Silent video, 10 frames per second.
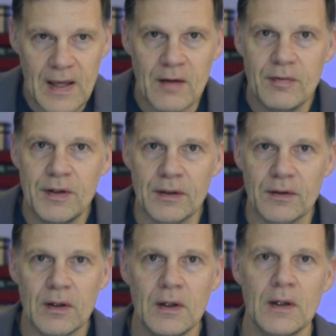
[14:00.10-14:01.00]

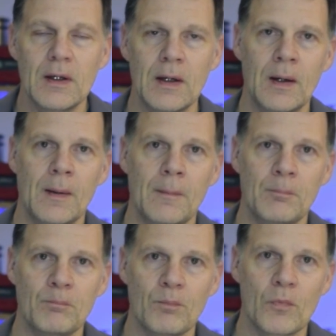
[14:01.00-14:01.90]
evident.
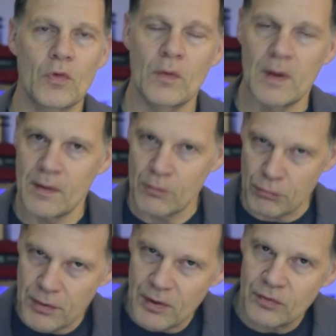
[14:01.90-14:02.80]
So that
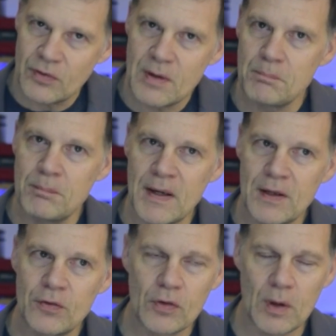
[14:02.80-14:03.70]
real deep
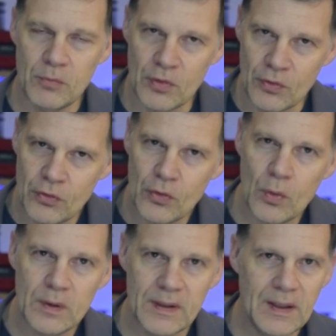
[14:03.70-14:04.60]
bass comes in
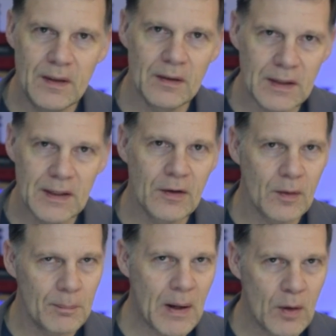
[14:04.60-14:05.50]
so clean and clear
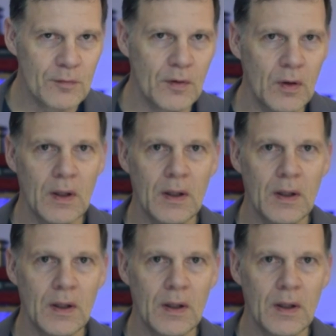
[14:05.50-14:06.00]
and powerful.